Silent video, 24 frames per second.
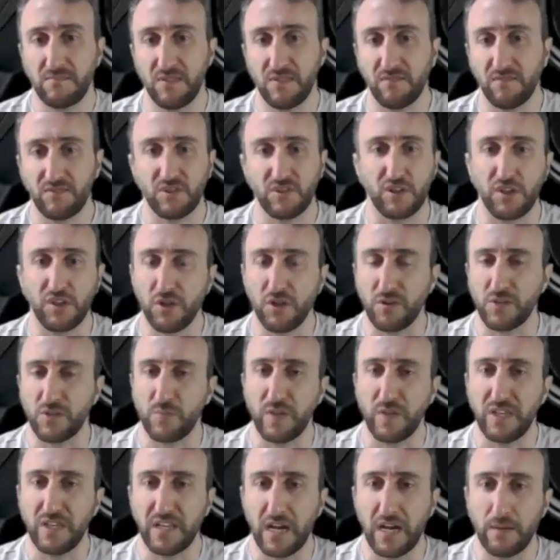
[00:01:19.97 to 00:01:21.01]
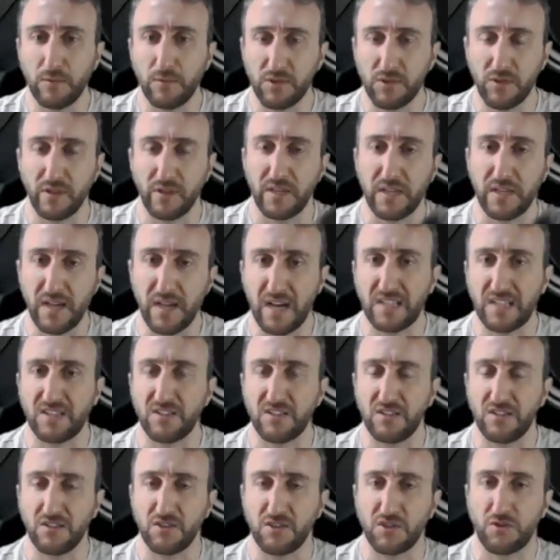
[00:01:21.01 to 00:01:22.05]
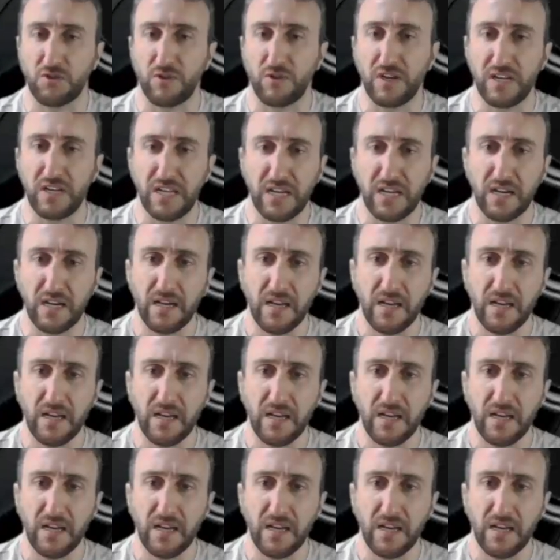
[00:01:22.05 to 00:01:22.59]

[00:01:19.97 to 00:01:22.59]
I've just got a USB cable so I can cast it to the screen here.